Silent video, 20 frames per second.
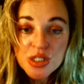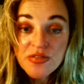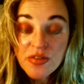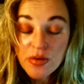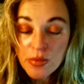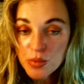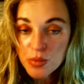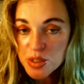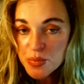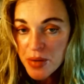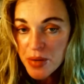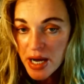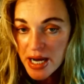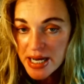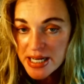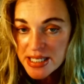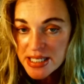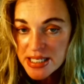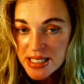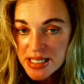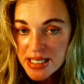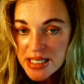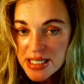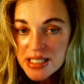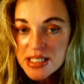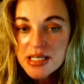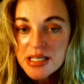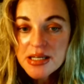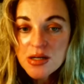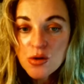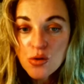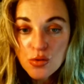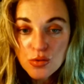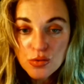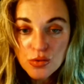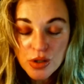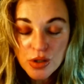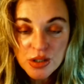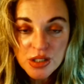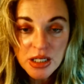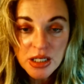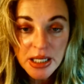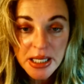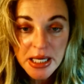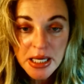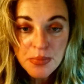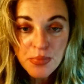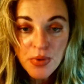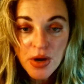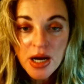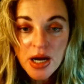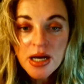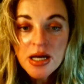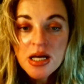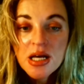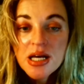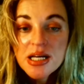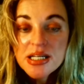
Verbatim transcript: If it was Pisces or Libra,